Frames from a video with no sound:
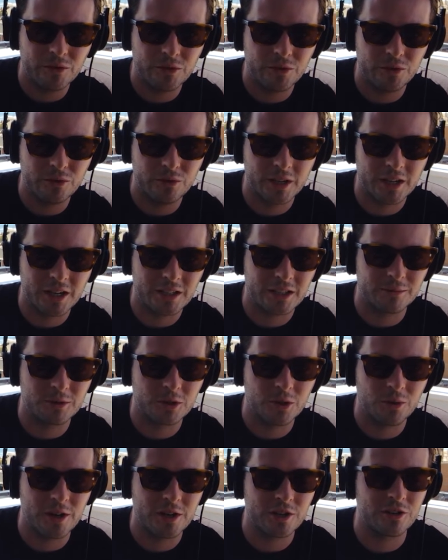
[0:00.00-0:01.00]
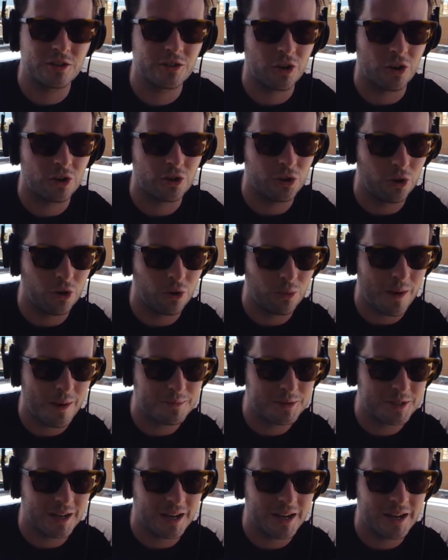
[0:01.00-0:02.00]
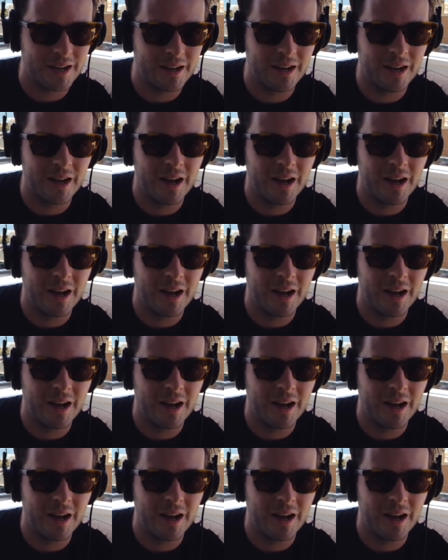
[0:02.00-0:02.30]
to the customer's questions on your website.